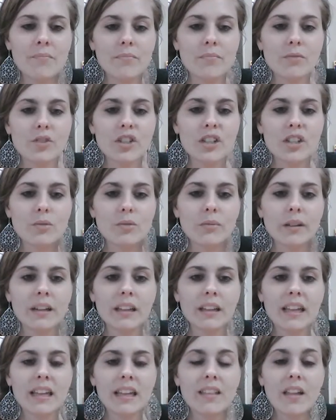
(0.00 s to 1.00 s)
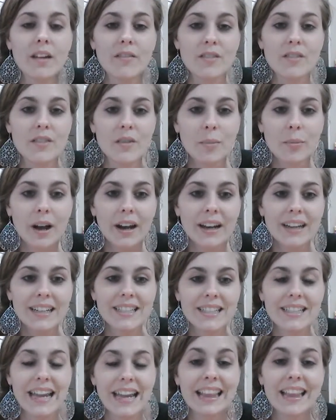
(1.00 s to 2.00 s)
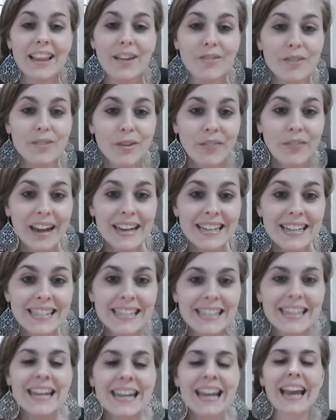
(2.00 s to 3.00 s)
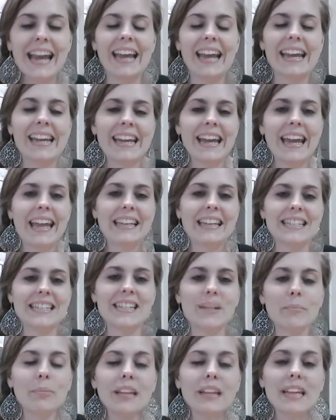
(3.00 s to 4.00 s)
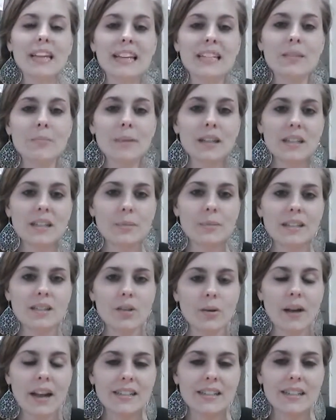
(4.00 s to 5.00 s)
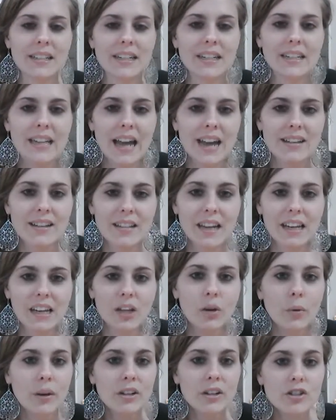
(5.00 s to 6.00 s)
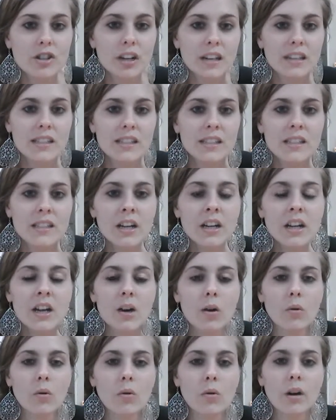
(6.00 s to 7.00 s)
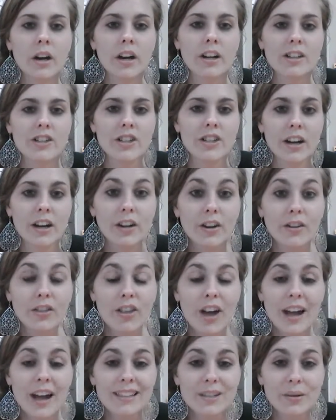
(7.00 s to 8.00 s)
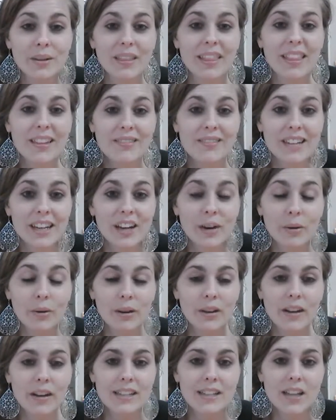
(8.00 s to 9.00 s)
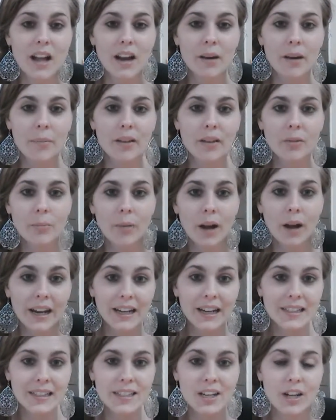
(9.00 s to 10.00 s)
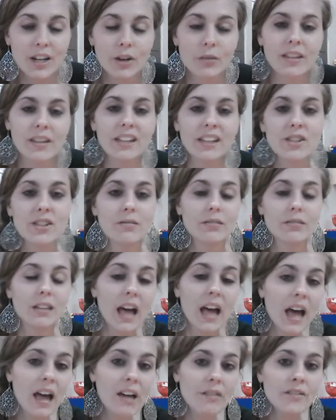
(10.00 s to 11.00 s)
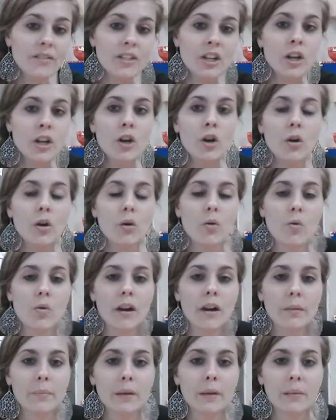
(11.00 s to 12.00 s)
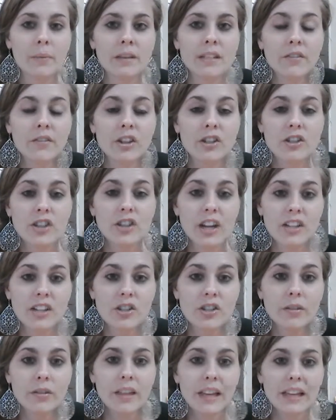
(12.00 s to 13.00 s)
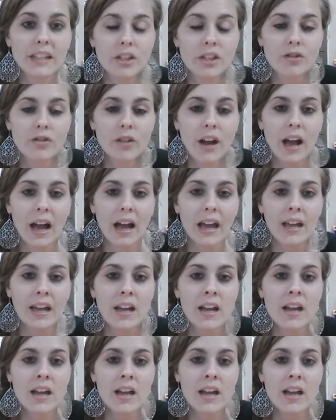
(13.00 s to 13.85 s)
just really loved the products and love your face. And please, please, please don't hesitate to ask any questions or share your thoughts. I would love to hear what you guys thought about the products, you know, things you loved, or maybe different shades you'd like to try.